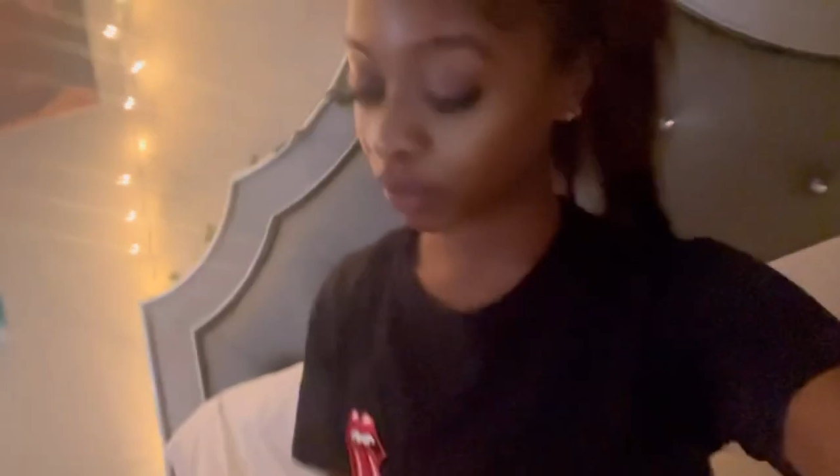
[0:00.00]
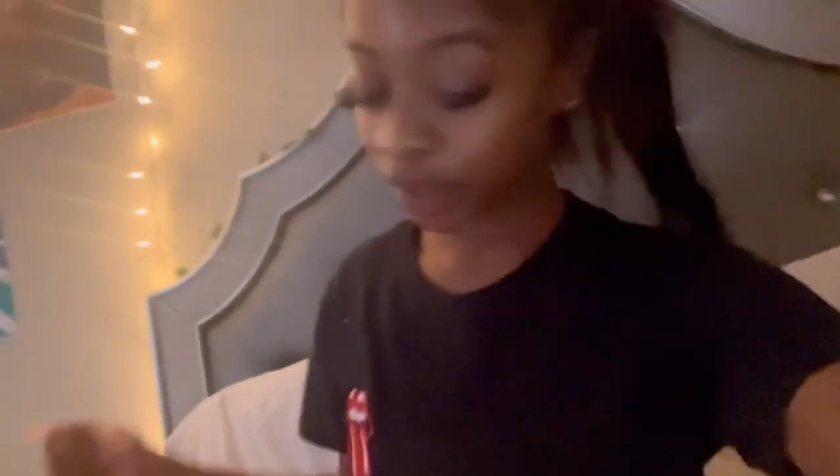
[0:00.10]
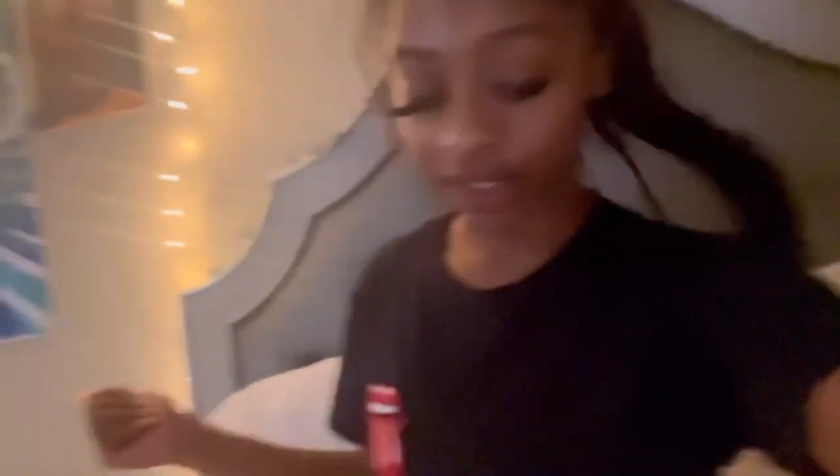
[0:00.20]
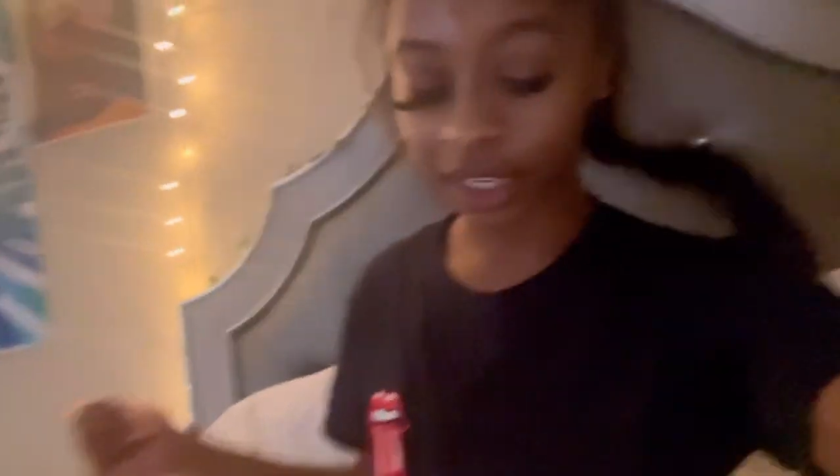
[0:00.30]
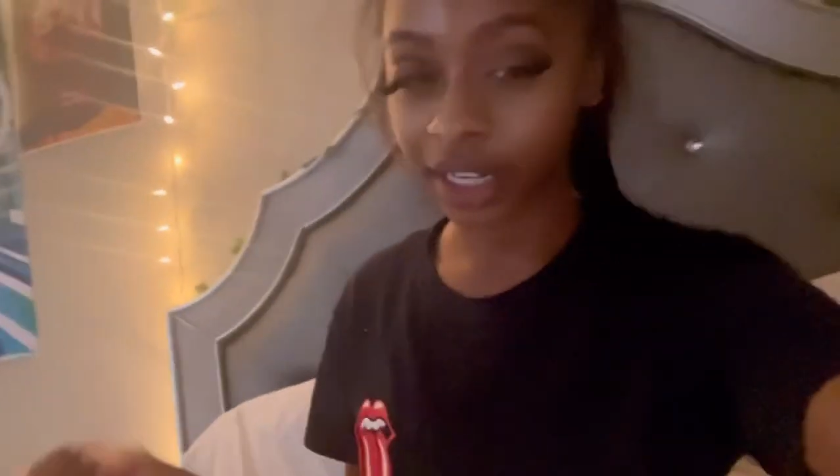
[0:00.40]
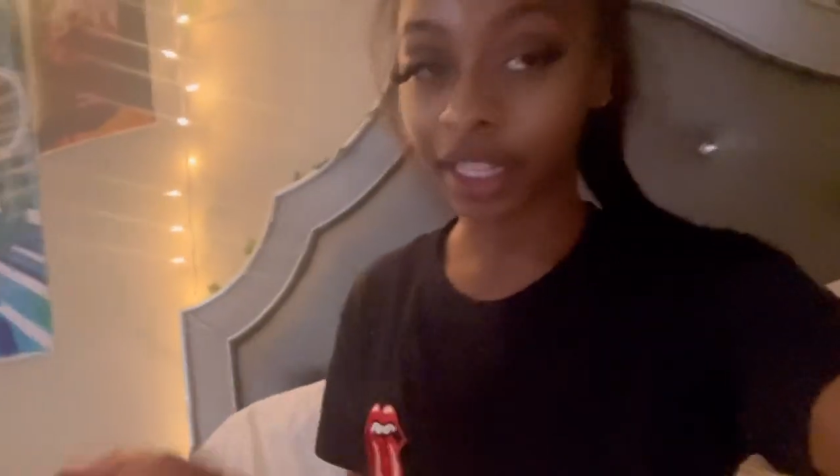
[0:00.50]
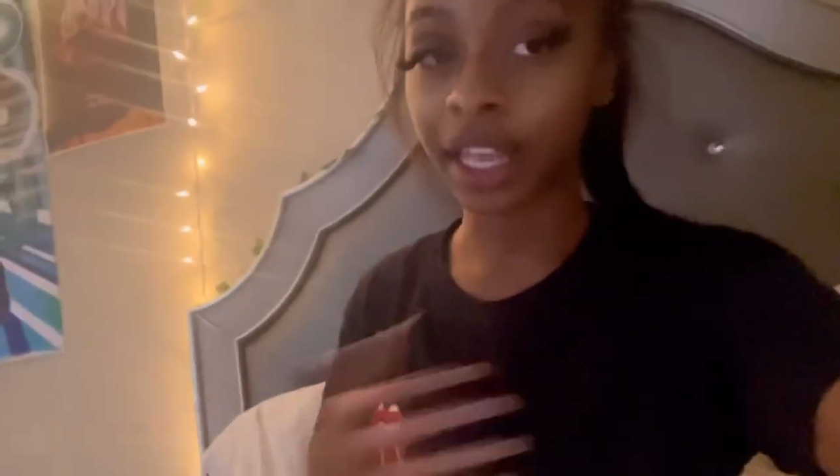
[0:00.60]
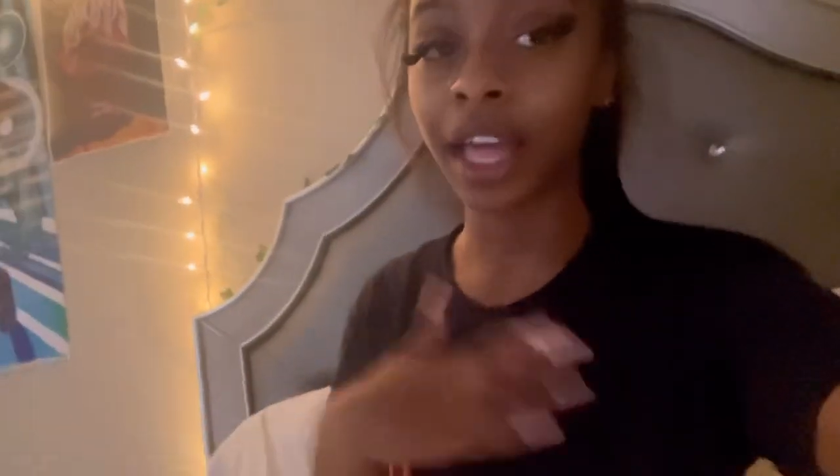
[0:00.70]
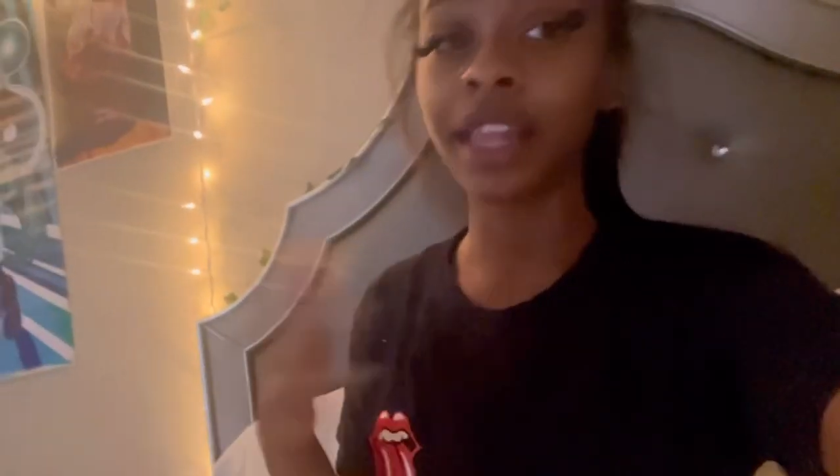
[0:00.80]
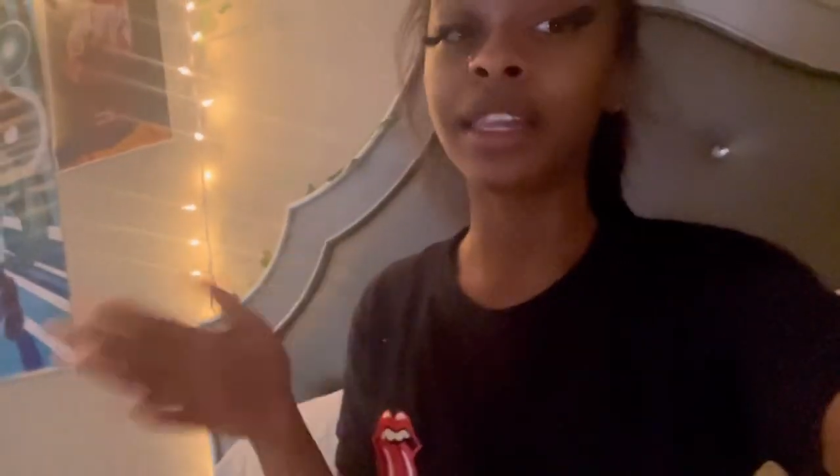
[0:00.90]
excited
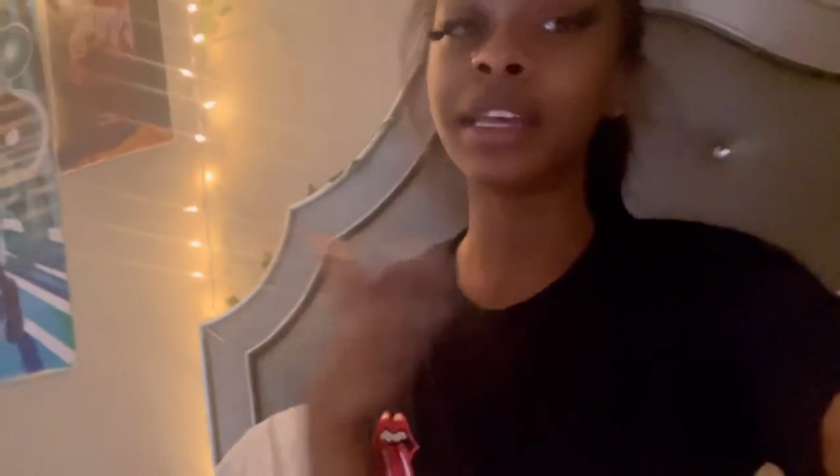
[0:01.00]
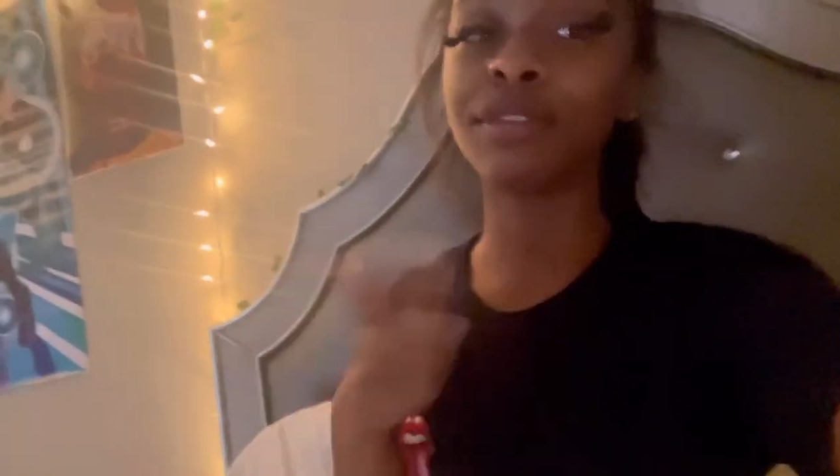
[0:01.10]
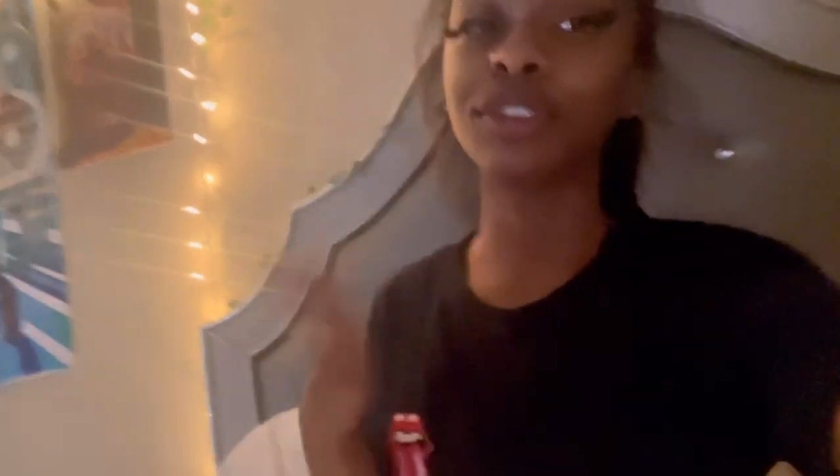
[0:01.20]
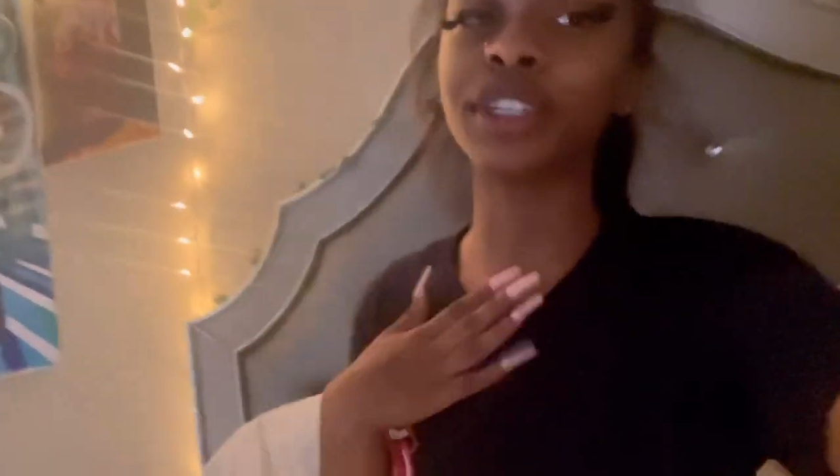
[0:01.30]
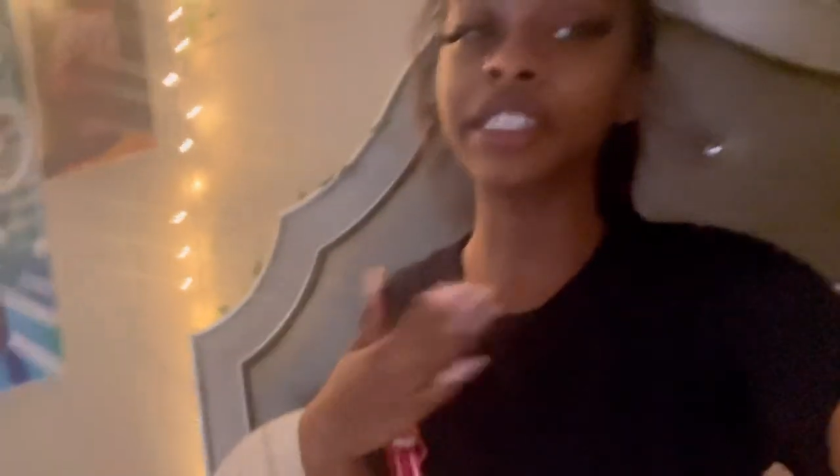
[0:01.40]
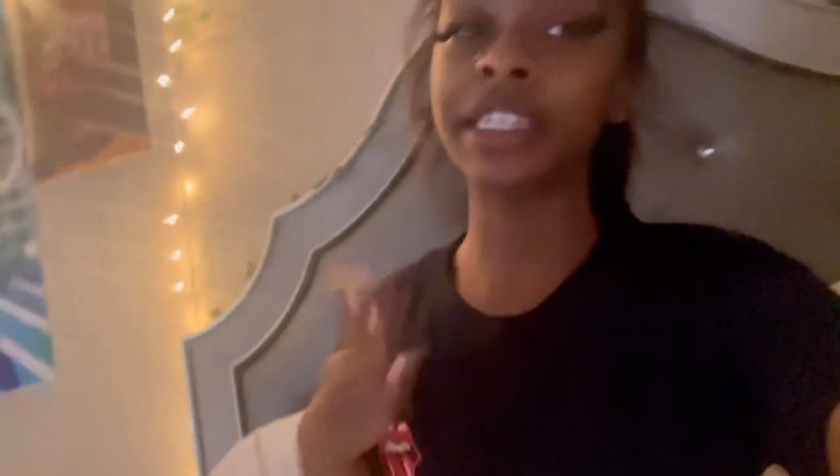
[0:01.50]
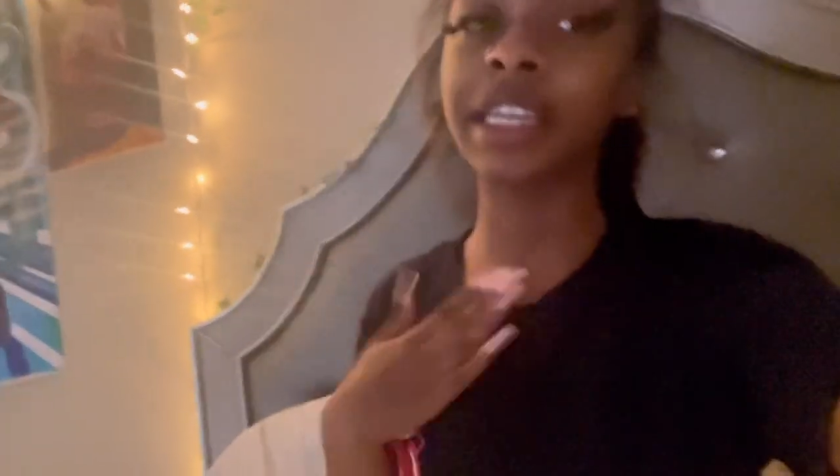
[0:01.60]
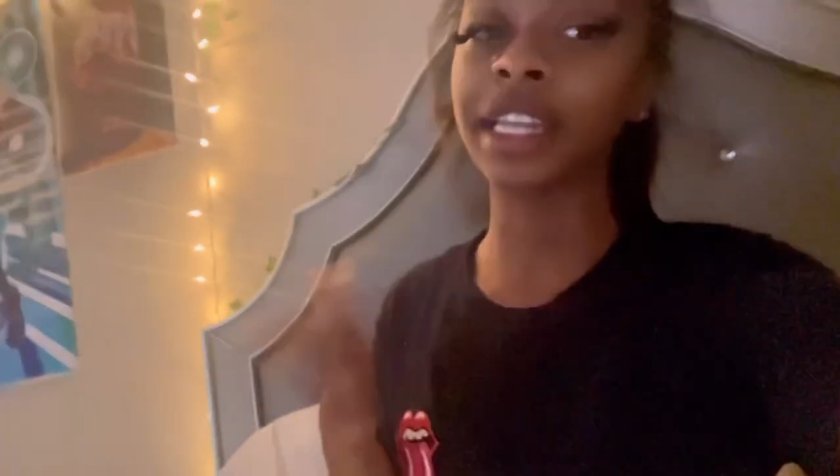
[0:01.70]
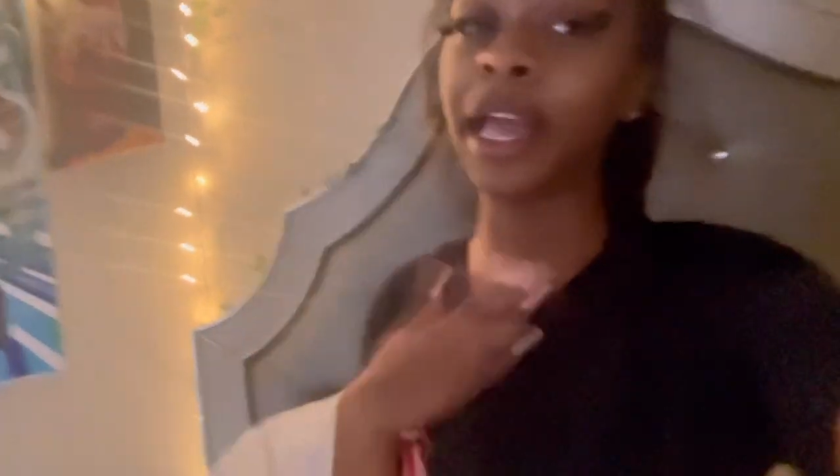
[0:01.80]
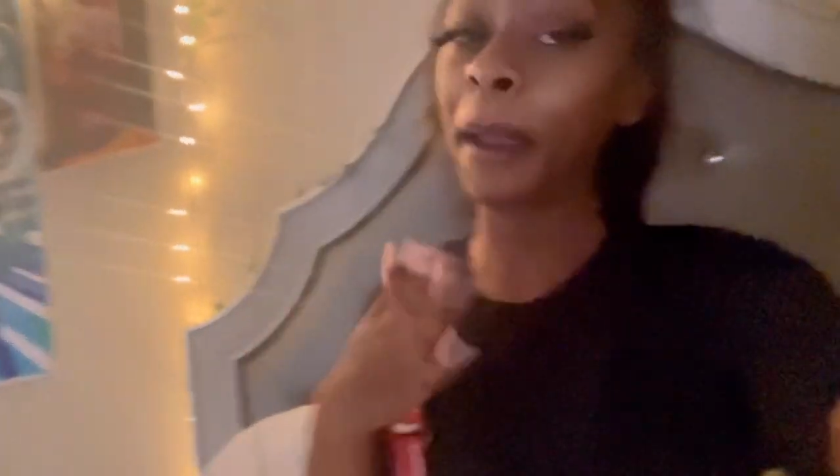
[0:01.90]
like i love jerk
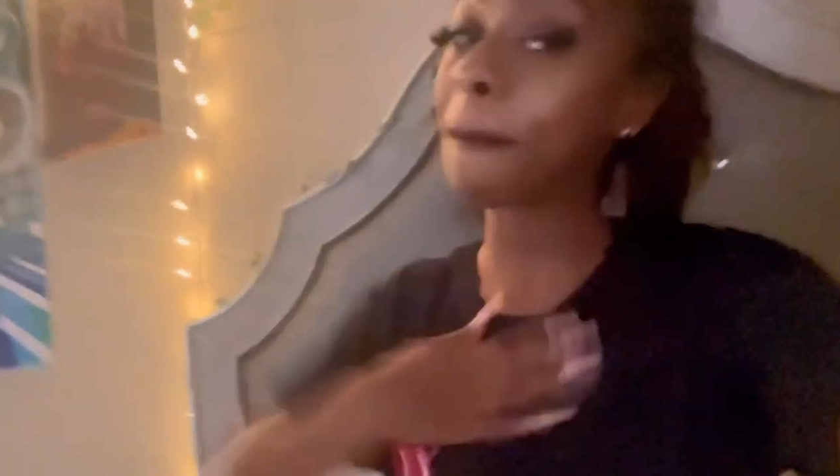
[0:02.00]
chicken like